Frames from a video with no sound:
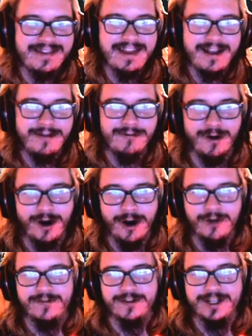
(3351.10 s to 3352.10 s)
we'll
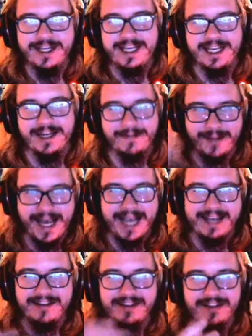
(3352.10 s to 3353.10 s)
hopefully get
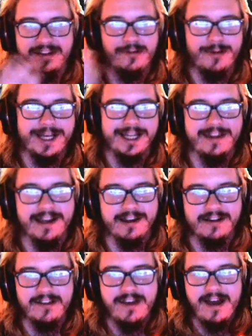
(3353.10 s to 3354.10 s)
back into the swing of
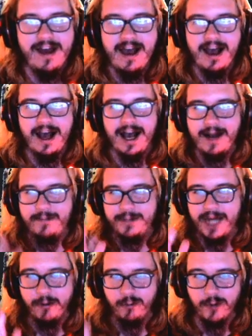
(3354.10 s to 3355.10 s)
things. But
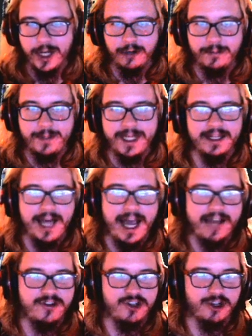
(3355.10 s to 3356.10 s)
I will be
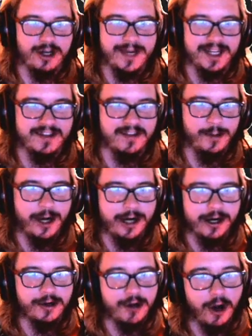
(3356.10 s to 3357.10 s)
live streaming
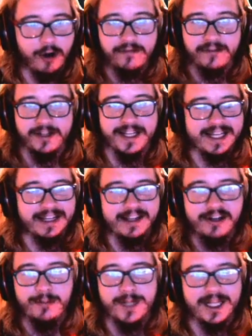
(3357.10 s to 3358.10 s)
tomorrow, hopefully a
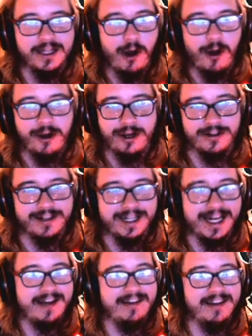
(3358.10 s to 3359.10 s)
little bit longer than
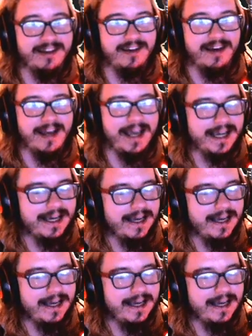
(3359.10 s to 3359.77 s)
I did today.